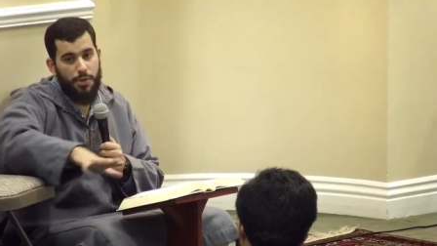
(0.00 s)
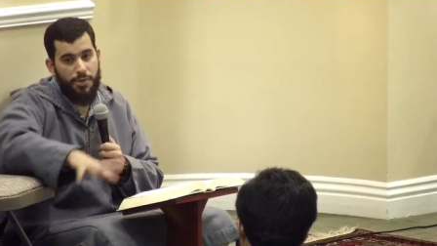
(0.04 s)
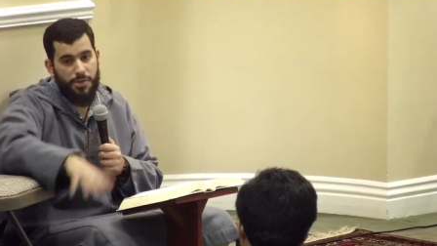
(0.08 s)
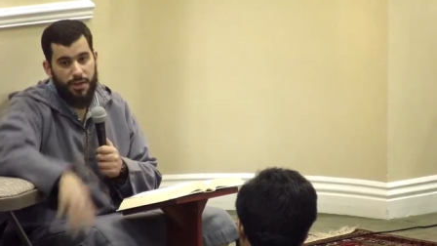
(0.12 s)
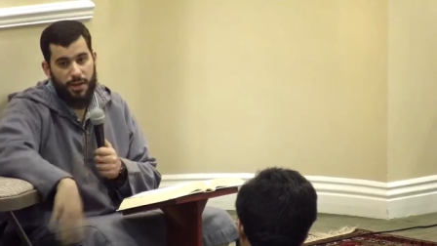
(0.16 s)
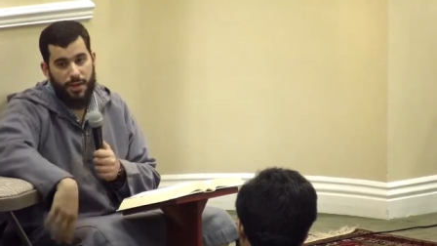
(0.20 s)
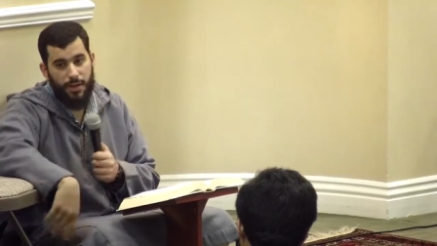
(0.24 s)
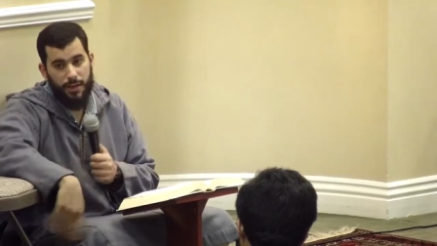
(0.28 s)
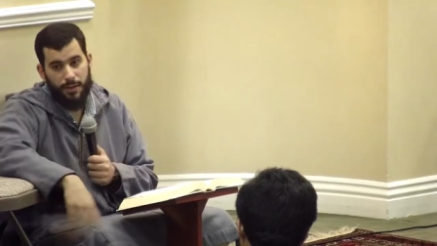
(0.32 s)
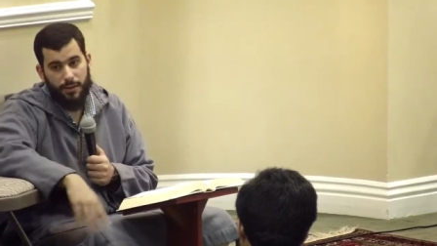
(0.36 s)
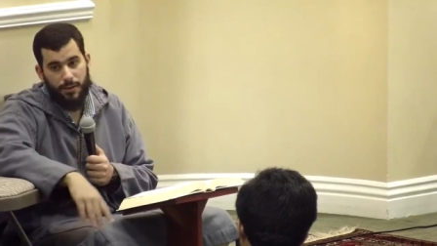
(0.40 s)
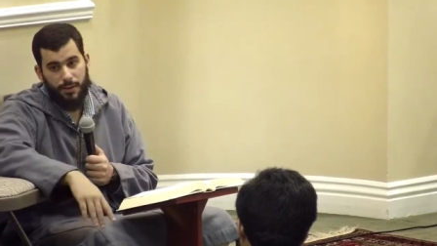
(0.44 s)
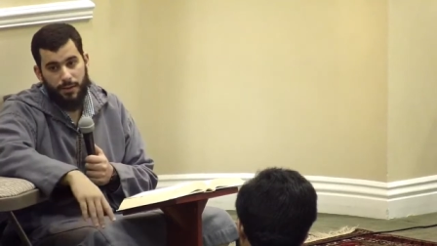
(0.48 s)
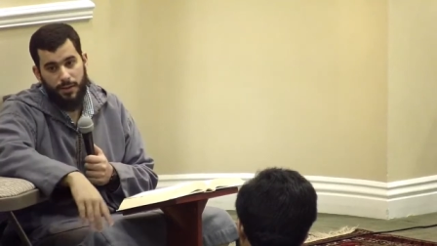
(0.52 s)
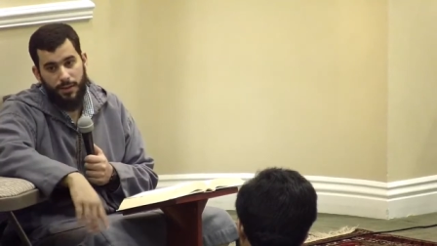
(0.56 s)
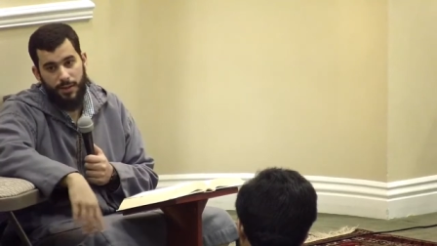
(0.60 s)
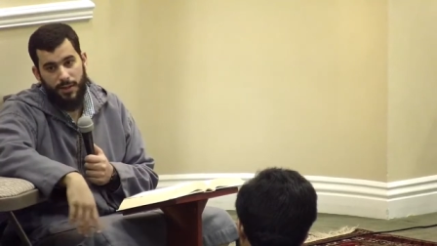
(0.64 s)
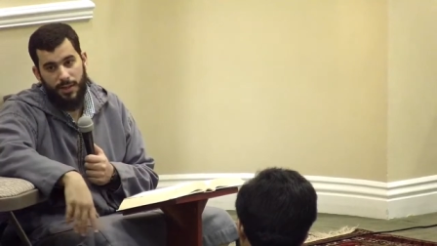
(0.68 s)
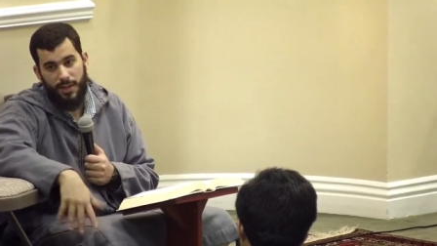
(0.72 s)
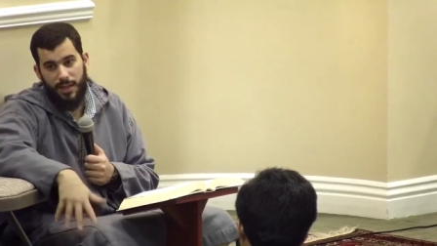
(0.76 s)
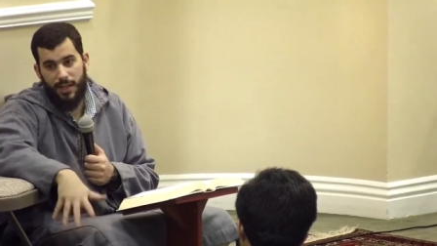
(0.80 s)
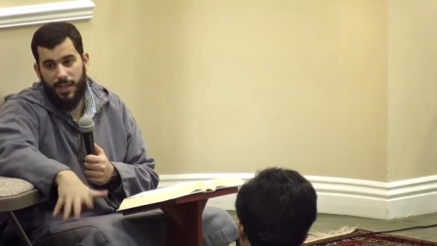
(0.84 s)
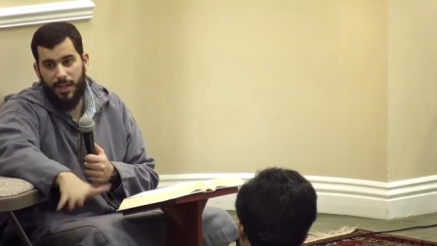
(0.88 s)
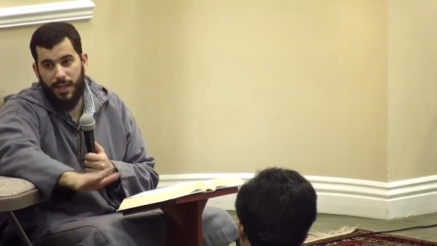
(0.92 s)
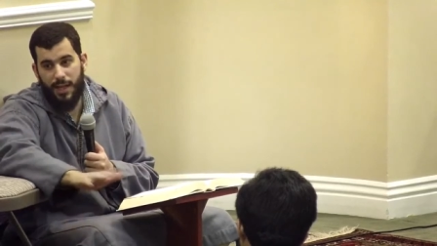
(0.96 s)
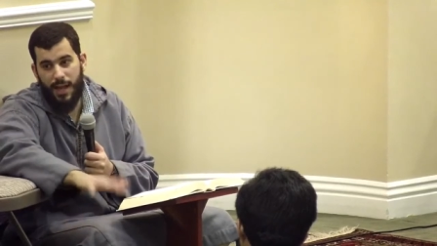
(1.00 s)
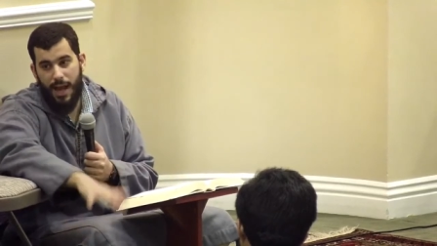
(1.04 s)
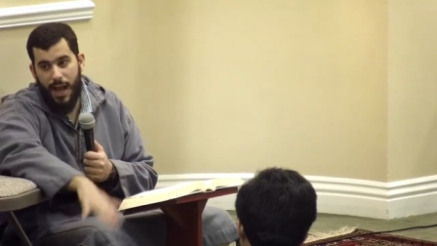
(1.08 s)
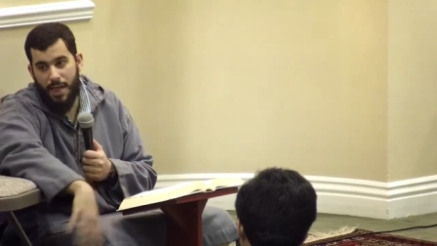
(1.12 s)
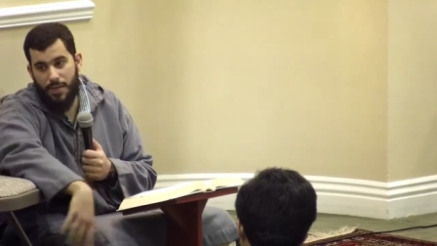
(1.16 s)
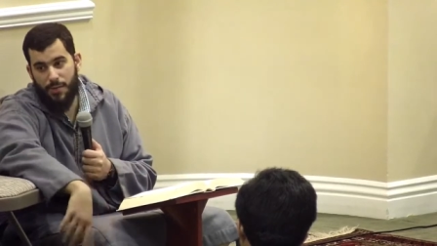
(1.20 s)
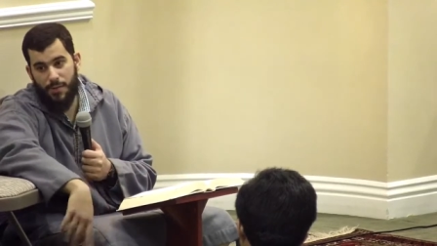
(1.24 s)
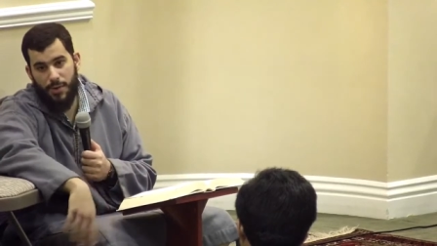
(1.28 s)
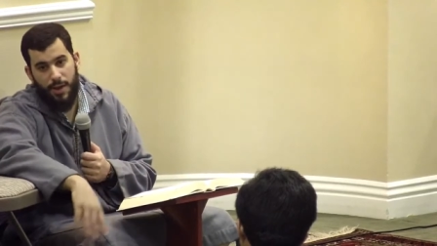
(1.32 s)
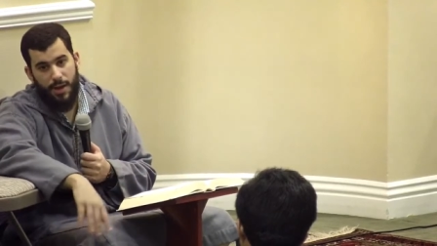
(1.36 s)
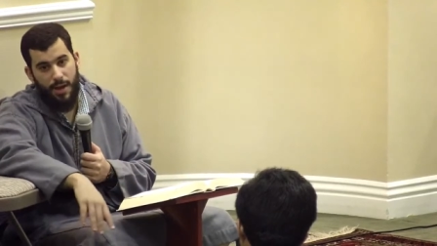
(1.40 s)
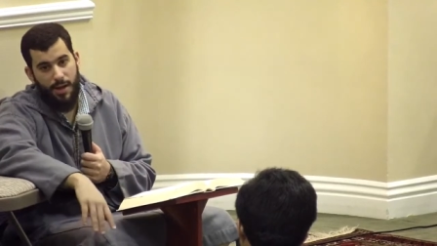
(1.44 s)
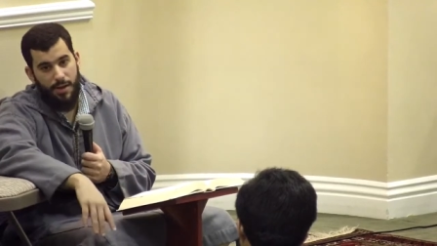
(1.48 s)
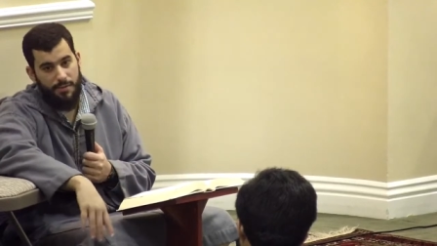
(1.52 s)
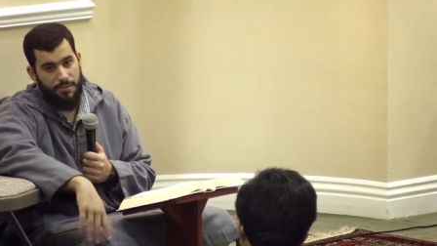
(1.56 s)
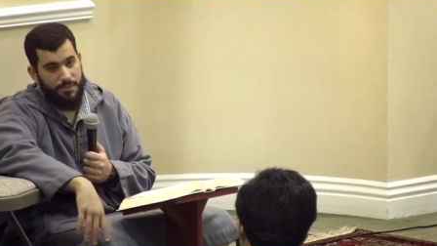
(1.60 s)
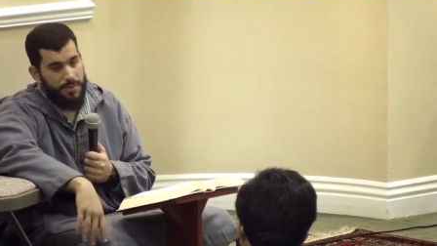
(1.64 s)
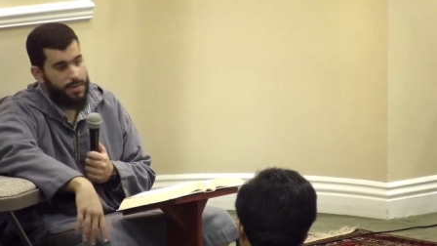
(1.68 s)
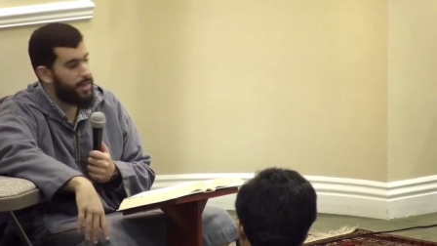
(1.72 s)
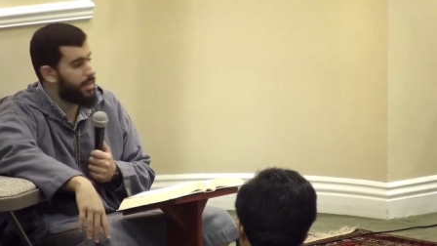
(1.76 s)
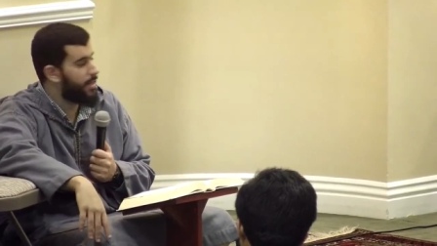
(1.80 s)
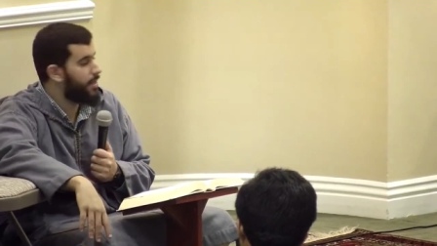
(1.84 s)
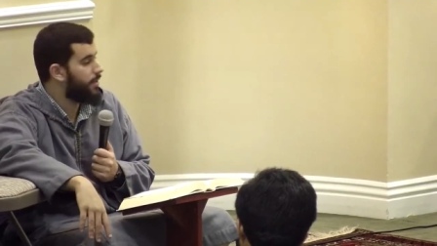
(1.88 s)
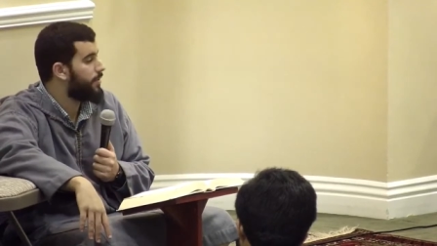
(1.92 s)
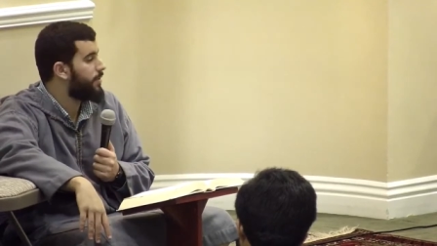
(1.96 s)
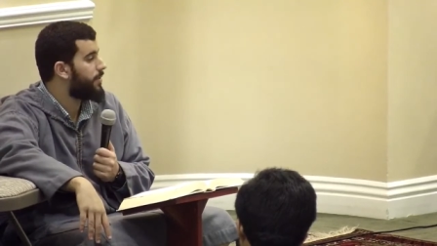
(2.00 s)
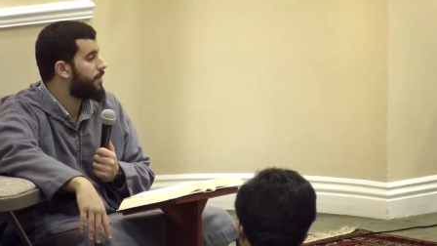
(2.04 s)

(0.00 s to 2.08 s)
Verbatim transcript: dhikr, in a gathering of dhikr,